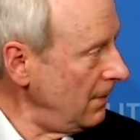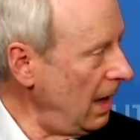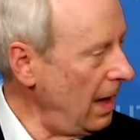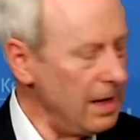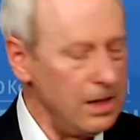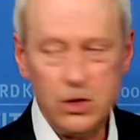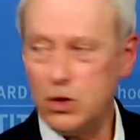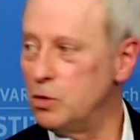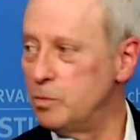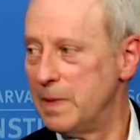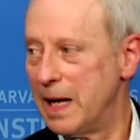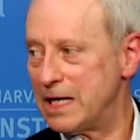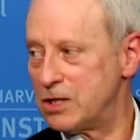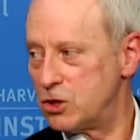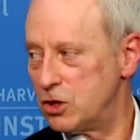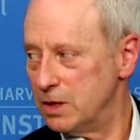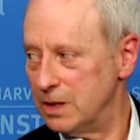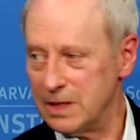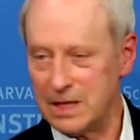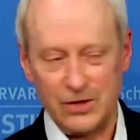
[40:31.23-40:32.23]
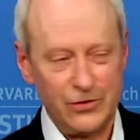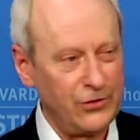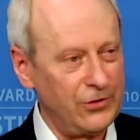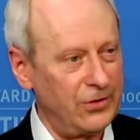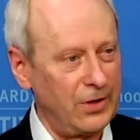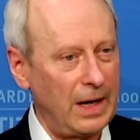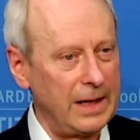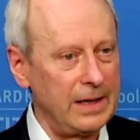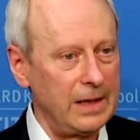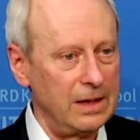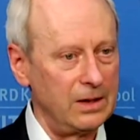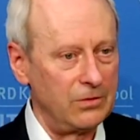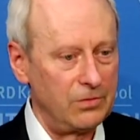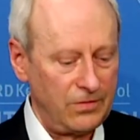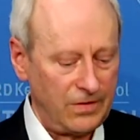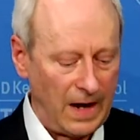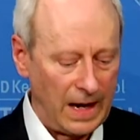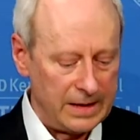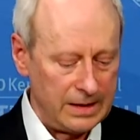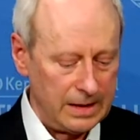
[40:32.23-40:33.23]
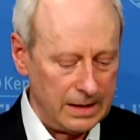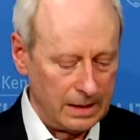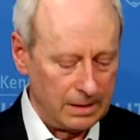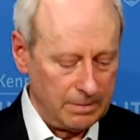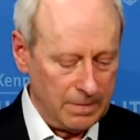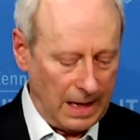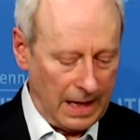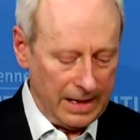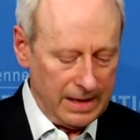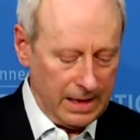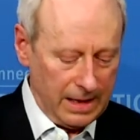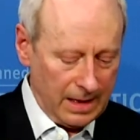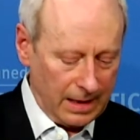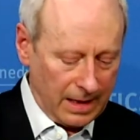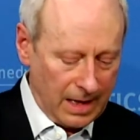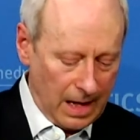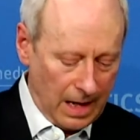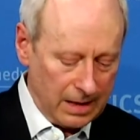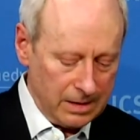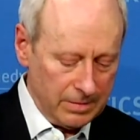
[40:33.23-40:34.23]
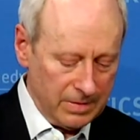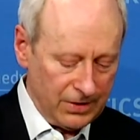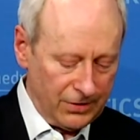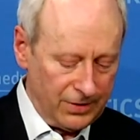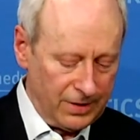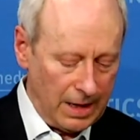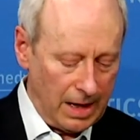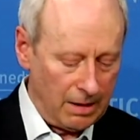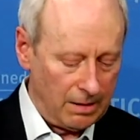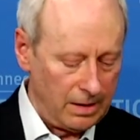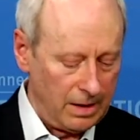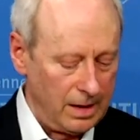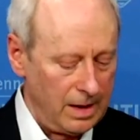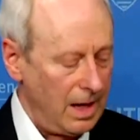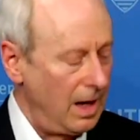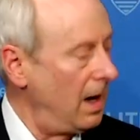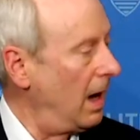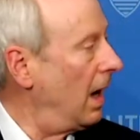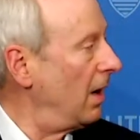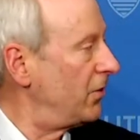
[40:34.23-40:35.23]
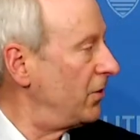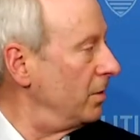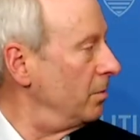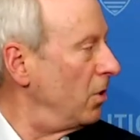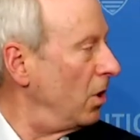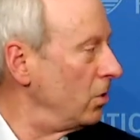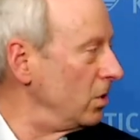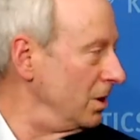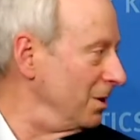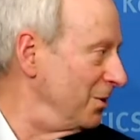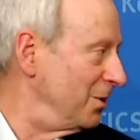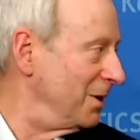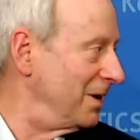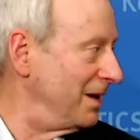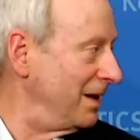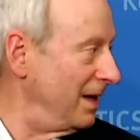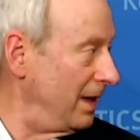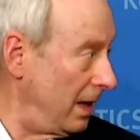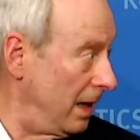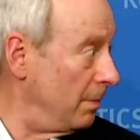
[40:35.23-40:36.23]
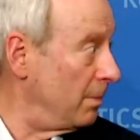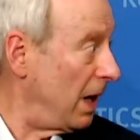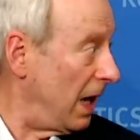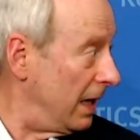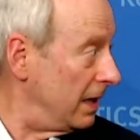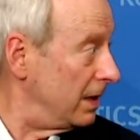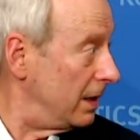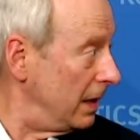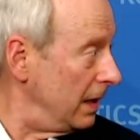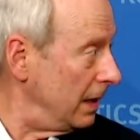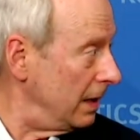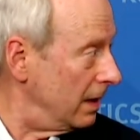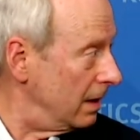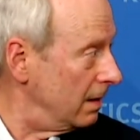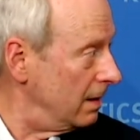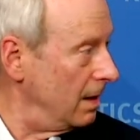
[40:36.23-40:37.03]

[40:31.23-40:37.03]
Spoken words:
And you mentioned this striking finding by the economist Darren Acemoglu at MIT,